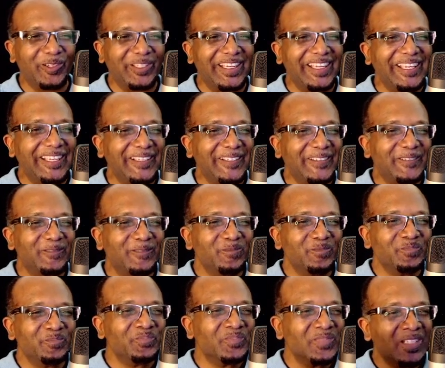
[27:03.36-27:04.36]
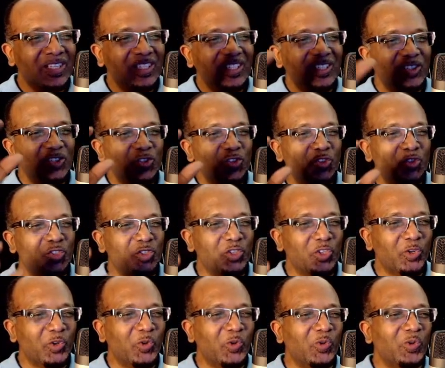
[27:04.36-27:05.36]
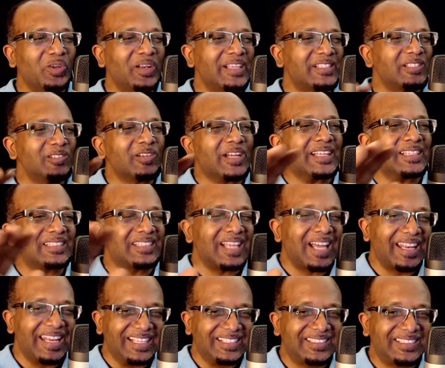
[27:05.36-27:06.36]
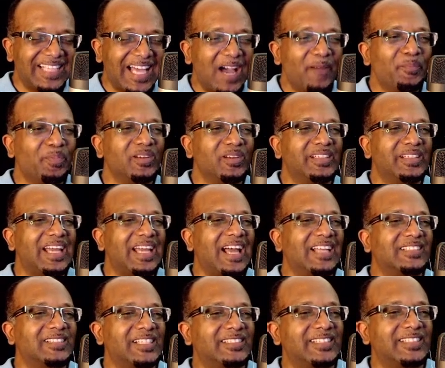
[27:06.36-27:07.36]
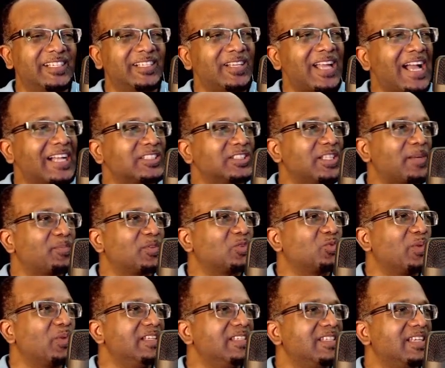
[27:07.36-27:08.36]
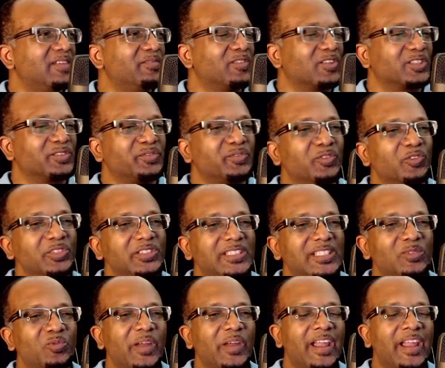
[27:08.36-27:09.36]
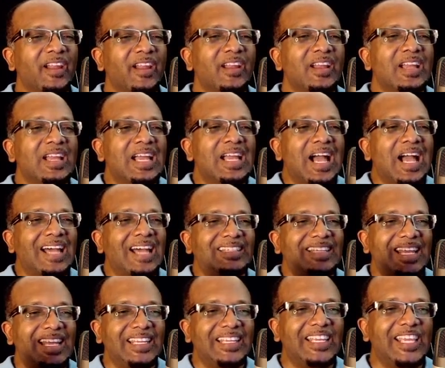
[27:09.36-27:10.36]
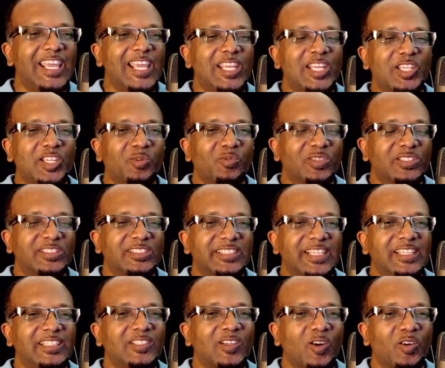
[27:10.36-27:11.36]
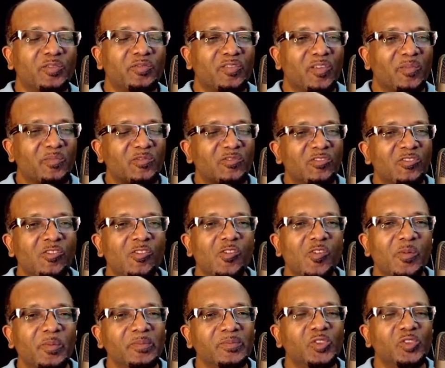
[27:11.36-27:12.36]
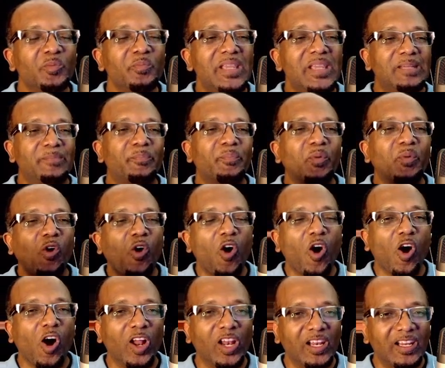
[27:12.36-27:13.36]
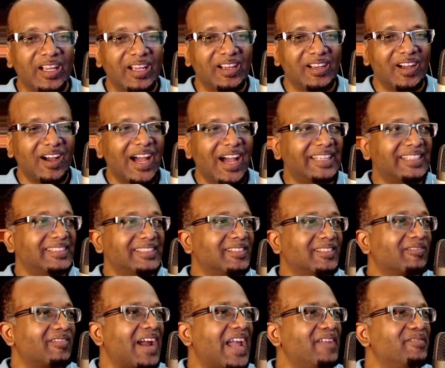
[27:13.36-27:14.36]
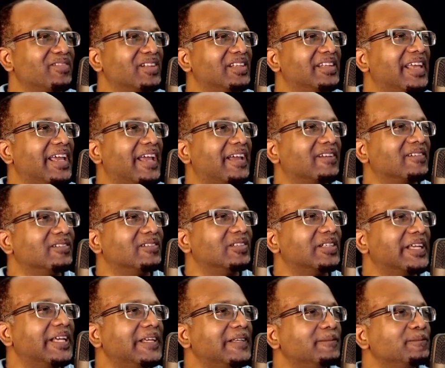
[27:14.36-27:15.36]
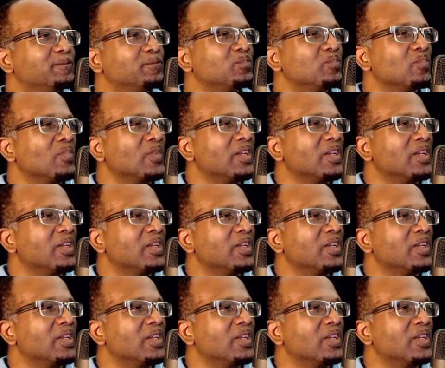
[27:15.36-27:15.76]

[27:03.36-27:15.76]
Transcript: okay? So let's look at an example in, as I said, in Acts chapter twenty-eight, verse fourteen, where a delegation was sent out from Rome to meet Paul at his arrival there, okay?